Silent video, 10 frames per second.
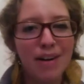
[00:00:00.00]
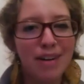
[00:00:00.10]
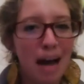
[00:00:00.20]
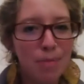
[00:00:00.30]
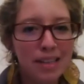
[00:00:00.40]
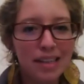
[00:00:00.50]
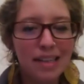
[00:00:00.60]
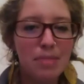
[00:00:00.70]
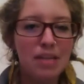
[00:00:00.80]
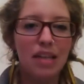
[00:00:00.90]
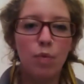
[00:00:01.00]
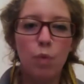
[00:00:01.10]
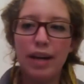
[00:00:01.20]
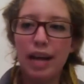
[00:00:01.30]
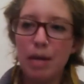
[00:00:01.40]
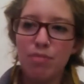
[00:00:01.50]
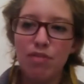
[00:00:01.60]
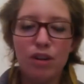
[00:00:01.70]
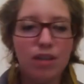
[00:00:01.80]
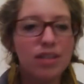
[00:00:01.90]
happened? I mean, like, what came
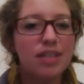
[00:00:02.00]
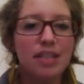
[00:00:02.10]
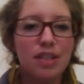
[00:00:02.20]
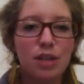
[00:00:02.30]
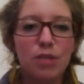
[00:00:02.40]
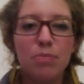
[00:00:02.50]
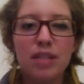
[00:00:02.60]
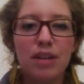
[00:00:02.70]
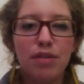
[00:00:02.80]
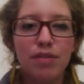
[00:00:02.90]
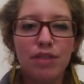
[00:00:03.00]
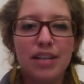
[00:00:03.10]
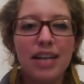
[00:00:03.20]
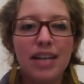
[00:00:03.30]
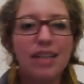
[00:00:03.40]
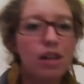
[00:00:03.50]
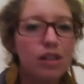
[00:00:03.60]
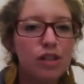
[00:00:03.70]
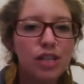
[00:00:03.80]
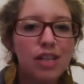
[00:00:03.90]
first in terms of the
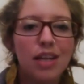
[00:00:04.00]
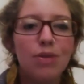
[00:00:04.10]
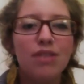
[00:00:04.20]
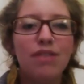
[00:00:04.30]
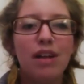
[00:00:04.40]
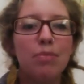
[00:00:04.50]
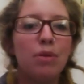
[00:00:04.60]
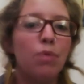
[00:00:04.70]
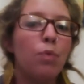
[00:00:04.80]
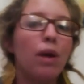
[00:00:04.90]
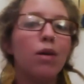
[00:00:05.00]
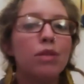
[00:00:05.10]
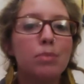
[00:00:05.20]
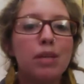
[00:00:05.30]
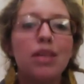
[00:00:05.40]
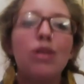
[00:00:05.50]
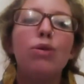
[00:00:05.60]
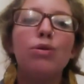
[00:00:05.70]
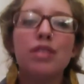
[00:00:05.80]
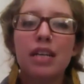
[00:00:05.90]
technology that you had developed and where it was being
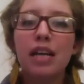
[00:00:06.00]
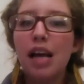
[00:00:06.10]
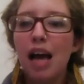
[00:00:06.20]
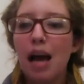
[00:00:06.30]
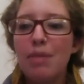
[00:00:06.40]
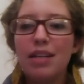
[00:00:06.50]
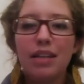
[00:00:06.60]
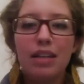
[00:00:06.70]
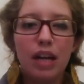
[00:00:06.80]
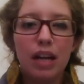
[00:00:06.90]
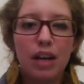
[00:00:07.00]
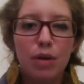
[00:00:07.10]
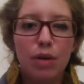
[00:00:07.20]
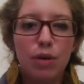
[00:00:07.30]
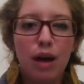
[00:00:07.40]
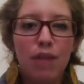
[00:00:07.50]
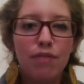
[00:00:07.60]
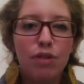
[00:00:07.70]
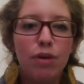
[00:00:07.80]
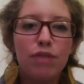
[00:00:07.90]
used? I mean, you know, you
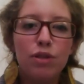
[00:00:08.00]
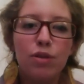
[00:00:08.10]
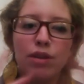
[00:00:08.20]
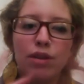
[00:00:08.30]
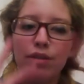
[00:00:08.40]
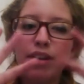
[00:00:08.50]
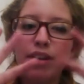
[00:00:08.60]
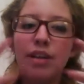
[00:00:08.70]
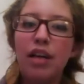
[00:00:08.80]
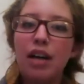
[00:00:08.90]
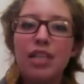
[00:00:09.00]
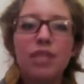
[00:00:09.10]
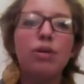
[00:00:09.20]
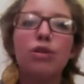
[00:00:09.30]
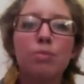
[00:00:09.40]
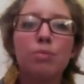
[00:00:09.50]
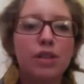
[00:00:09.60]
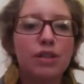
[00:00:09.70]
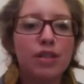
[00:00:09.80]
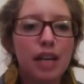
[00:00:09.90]
have two different customer
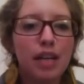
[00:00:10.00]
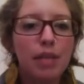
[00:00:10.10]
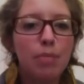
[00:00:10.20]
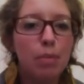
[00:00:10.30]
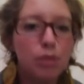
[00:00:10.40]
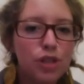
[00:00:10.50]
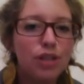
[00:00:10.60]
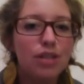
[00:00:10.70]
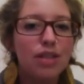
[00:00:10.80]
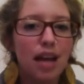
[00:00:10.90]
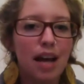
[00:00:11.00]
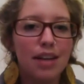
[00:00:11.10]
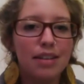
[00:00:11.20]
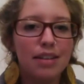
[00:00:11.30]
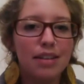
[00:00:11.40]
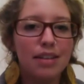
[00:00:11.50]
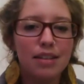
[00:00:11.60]
groups on your site, publishers and